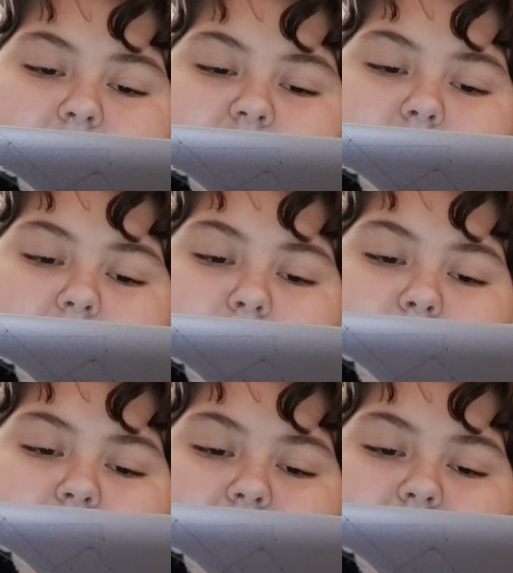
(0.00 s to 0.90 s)
She also
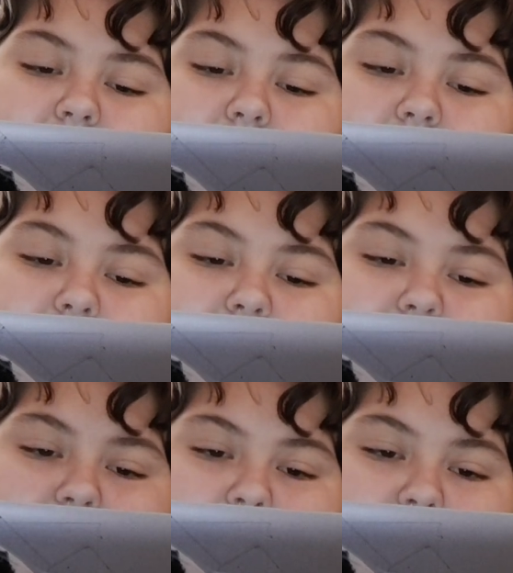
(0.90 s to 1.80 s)
meets
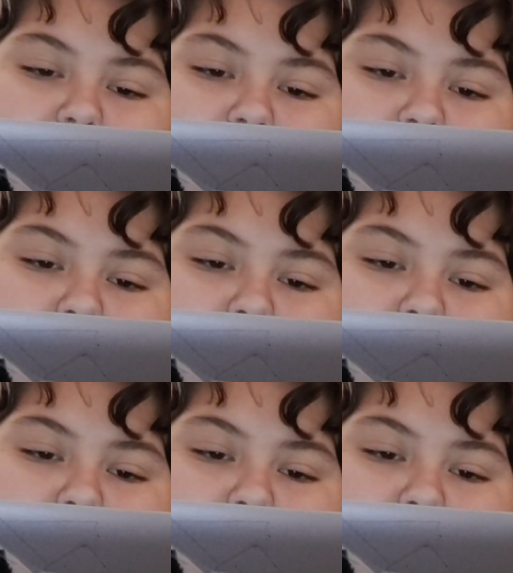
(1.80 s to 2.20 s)
Hecate.